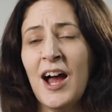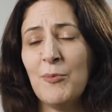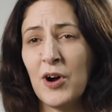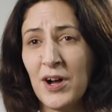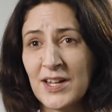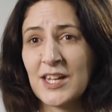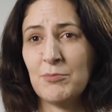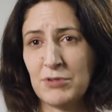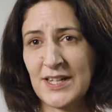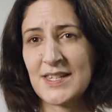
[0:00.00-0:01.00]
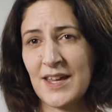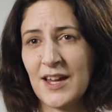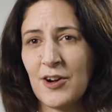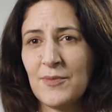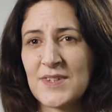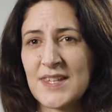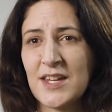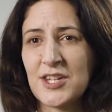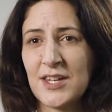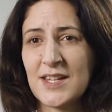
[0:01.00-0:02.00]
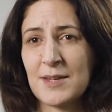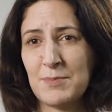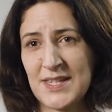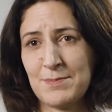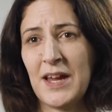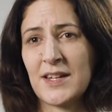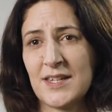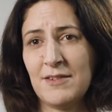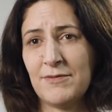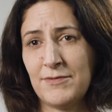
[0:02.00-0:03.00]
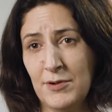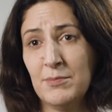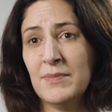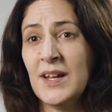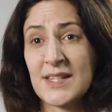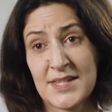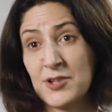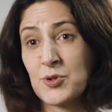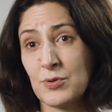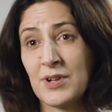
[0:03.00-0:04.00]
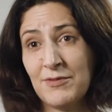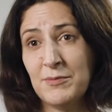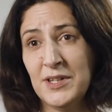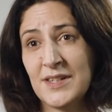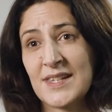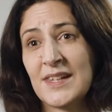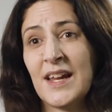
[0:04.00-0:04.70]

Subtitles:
And what I can bring to that conversation is a perspective from central government.